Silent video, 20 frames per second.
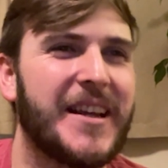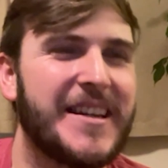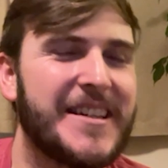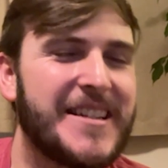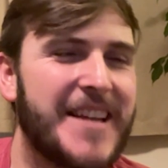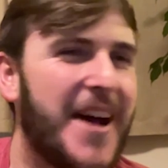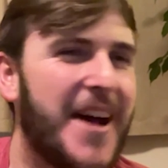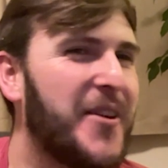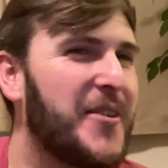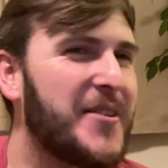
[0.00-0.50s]

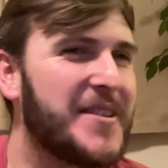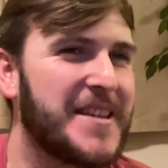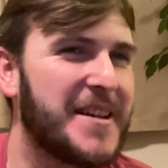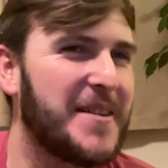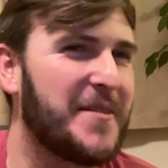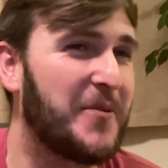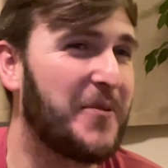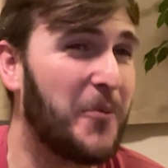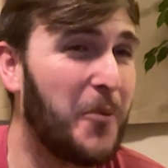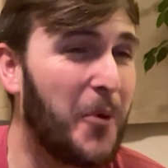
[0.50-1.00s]
and tell
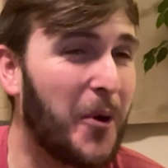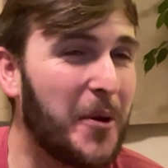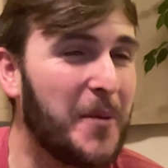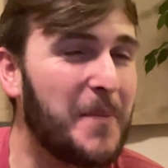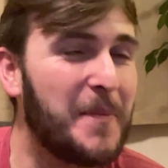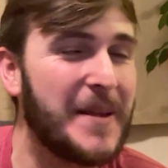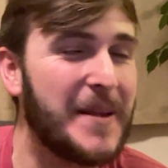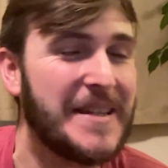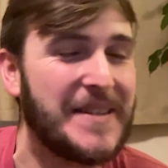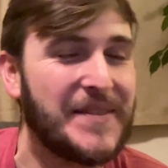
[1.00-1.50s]
yourself
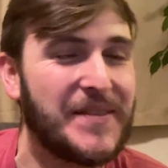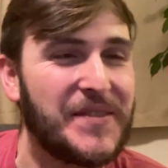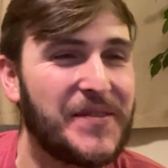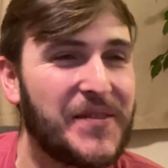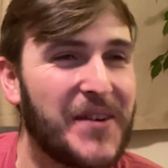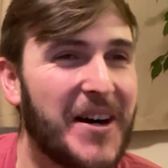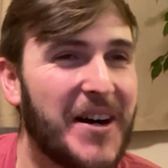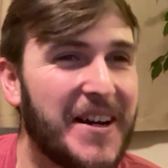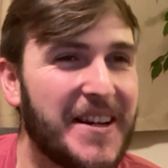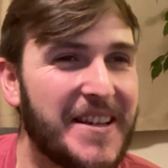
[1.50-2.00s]
one bit of
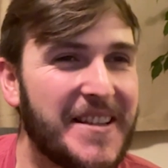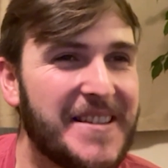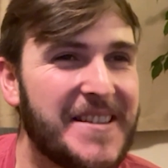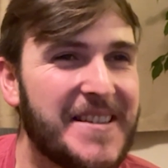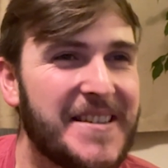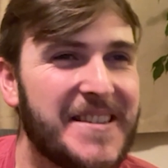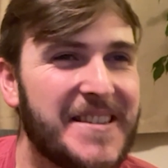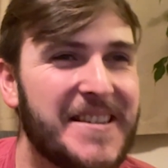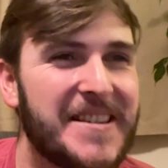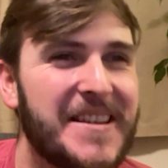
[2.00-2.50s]

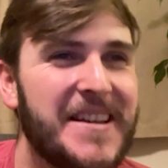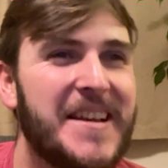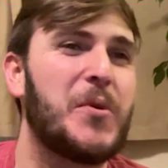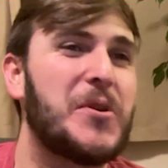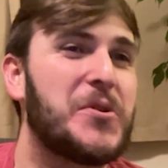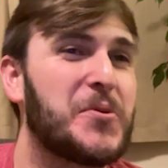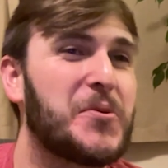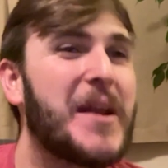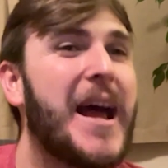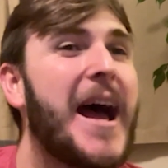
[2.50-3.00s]
advice
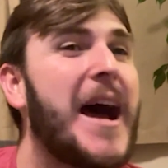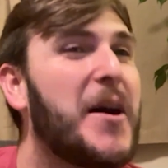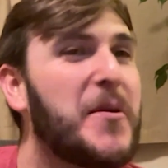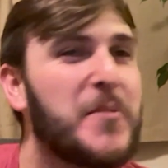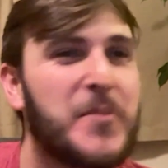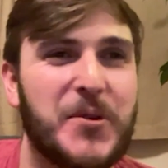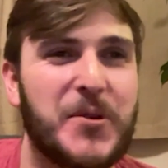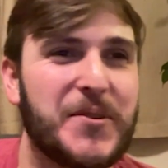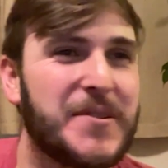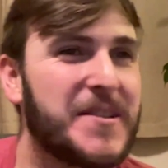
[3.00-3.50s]
which would
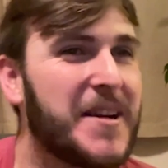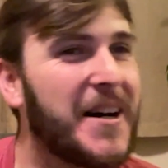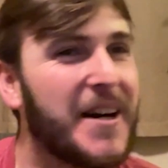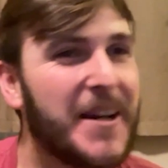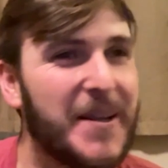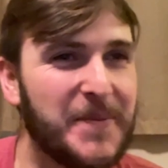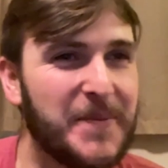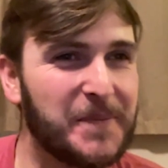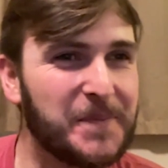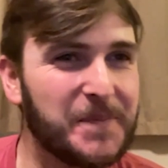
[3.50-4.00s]
help your
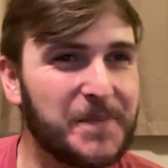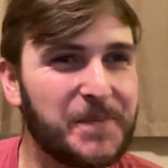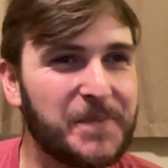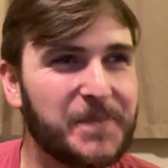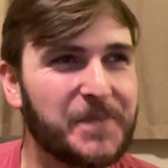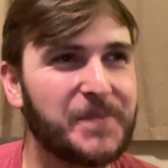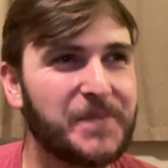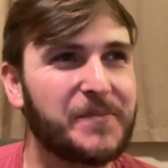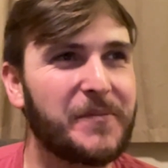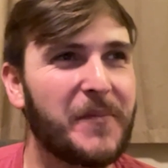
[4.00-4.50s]
time,
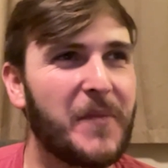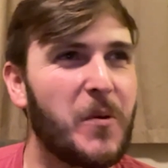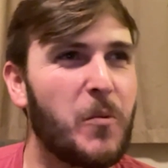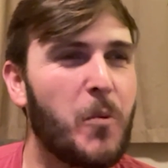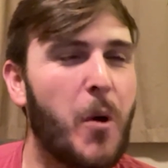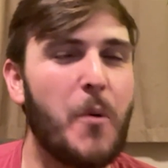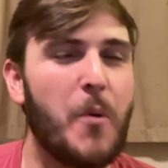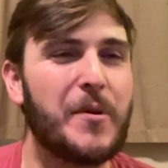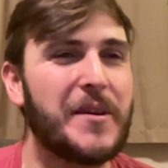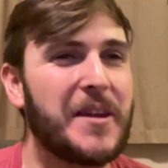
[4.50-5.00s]

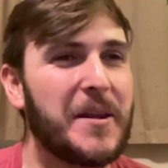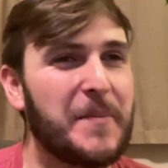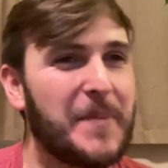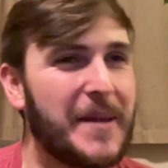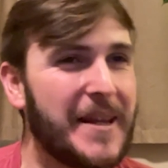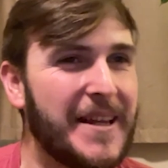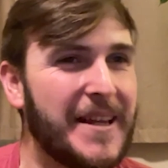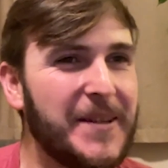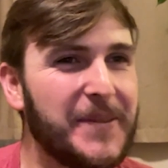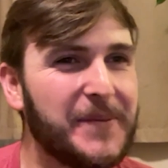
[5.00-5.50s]
what would it
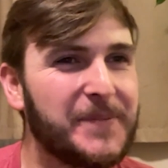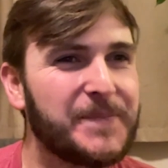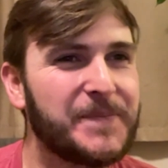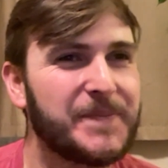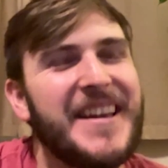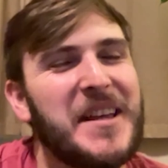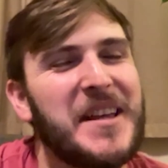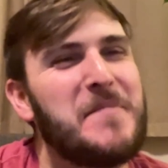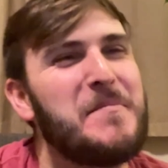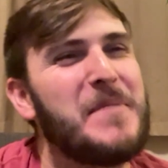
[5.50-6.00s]
be?
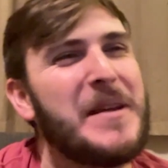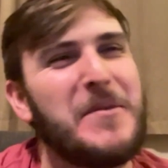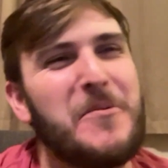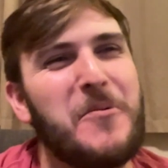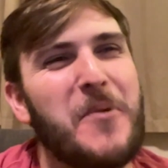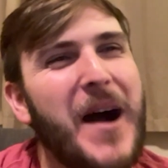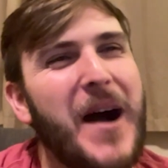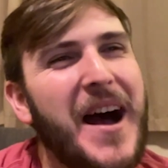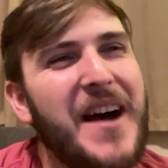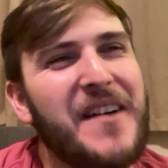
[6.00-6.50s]
It can be
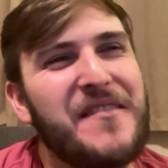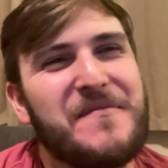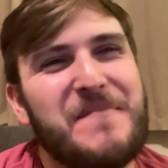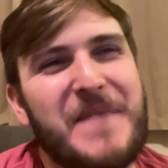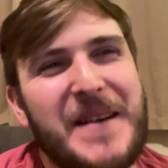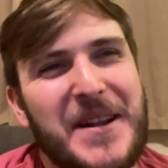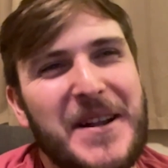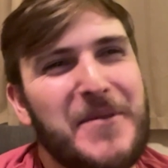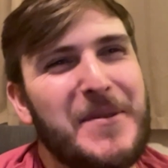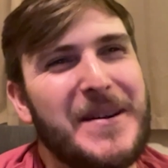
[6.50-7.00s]
have
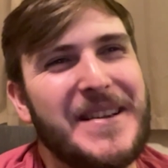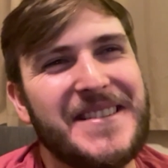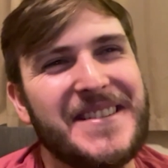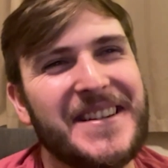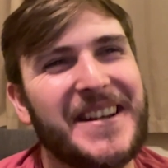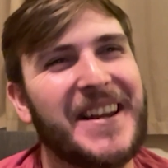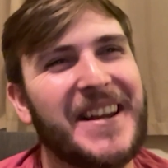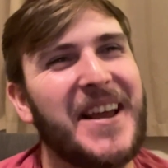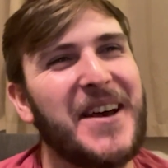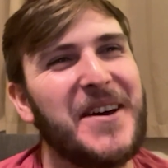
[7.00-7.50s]
better
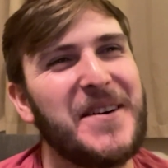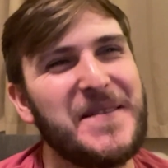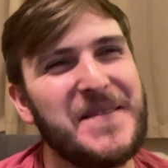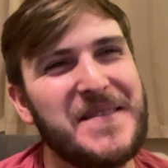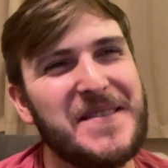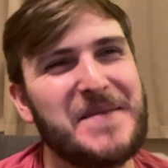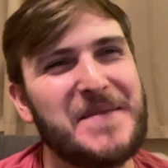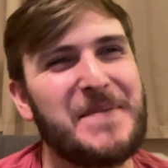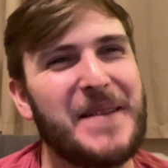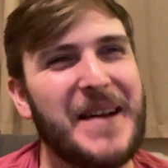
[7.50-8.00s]
winter clothes,
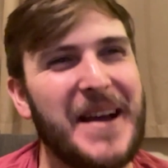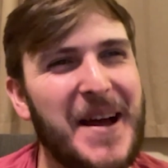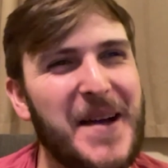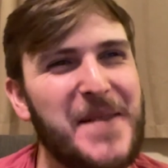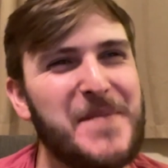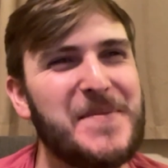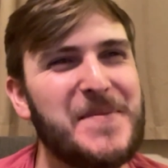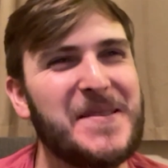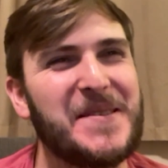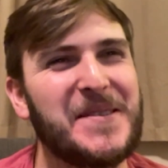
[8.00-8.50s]

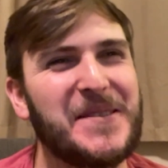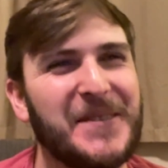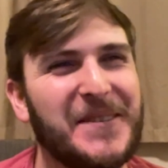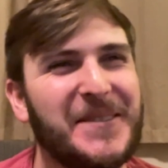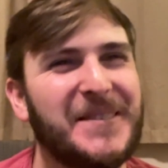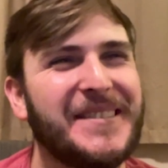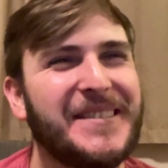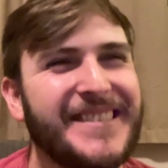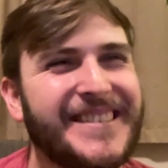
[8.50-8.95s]
perhaps? Or...